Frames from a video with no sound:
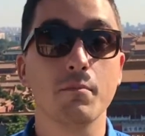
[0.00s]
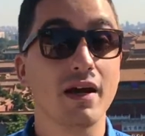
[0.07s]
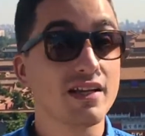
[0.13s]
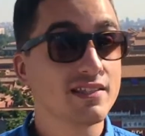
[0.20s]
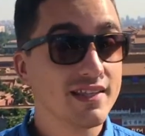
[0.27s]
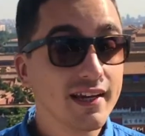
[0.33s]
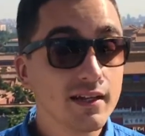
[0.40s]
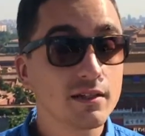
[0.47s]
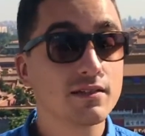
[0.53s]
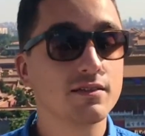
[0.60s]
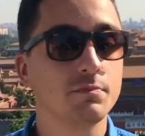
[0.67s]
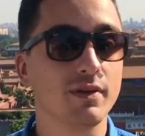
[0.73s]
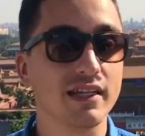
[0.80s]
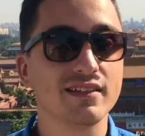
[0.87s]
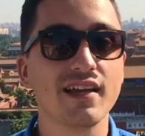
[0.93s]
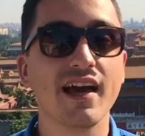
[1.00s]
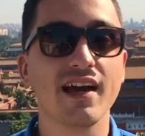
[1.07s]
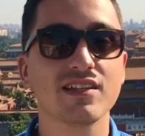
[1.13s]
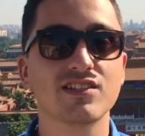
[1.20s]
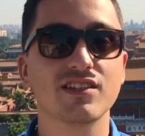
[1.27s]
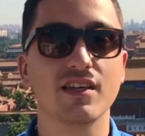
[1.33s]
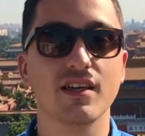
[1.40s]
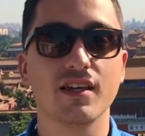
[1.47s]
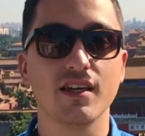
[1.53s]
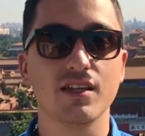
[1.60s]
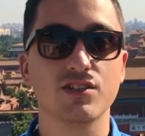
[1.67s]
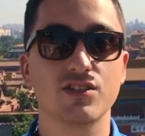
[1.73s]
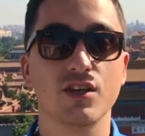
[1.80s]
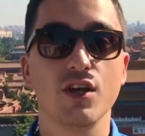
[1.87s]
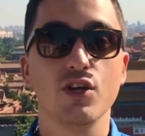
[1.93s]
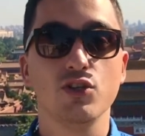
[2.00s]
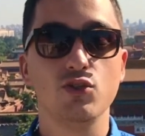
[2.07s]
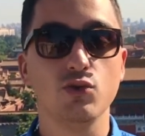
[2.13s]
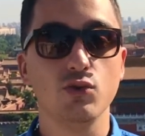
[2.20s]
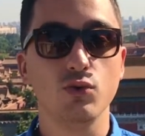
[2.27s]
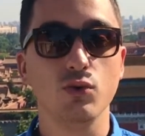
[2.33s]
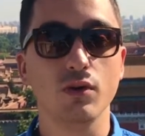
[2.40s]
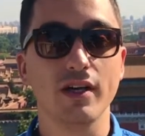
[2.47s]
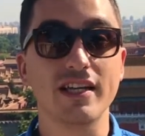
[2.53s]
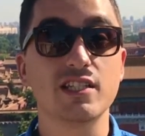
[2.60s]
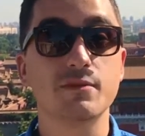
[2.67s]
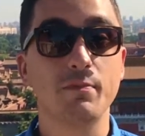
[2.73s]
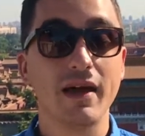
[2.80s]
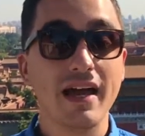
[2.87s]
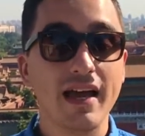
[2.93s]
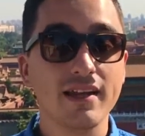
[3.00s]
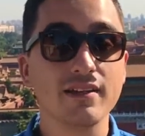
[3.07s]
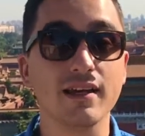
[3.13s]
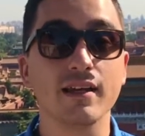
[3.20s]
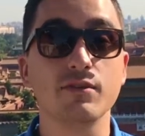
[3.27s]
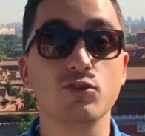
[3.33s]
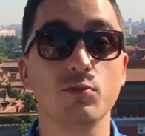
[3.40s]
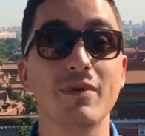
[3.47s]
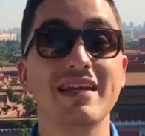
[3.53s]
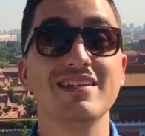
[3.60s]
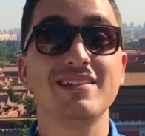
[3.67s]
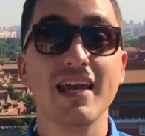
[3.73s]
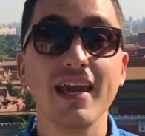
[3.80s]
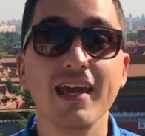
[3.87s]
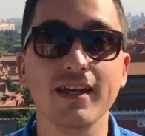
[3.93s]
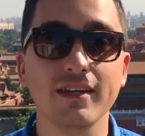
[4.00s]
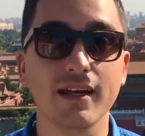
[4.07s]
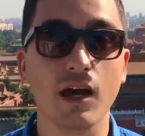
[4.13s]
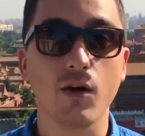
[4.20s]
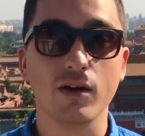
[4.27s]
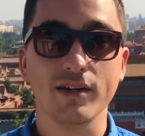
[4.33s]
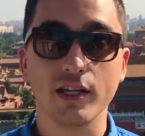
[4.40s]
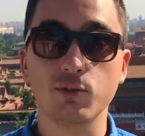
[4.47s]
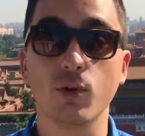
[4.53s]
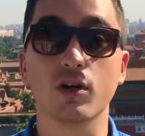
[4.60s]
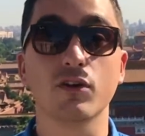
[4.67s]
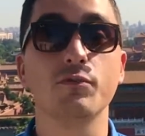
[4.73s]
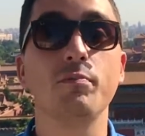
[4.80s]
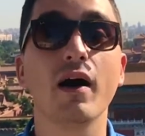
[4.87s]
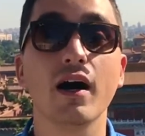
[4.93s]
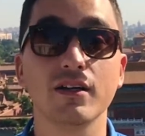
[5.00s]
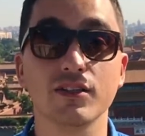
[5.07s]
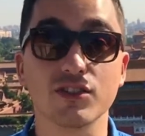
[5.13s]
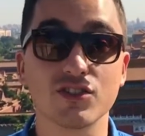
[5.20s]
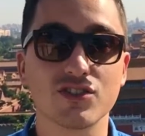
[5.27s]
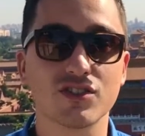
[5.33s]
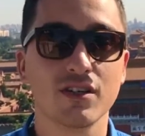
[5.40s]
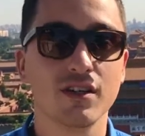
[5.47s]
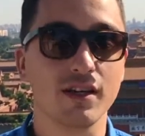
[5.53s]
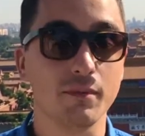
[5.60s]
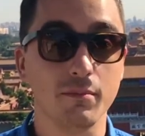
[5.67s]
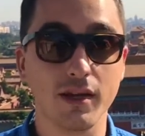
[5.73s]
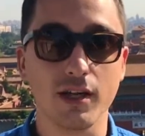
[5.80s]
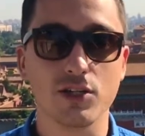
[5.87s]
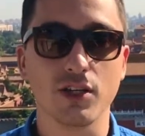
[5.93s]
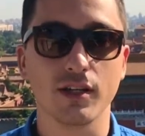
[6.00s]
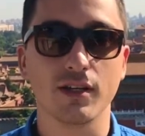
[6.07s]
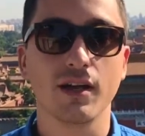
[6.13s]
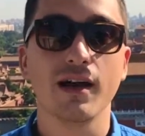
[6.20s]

My second big task is to expand and to maintain our network of partners in Beijing.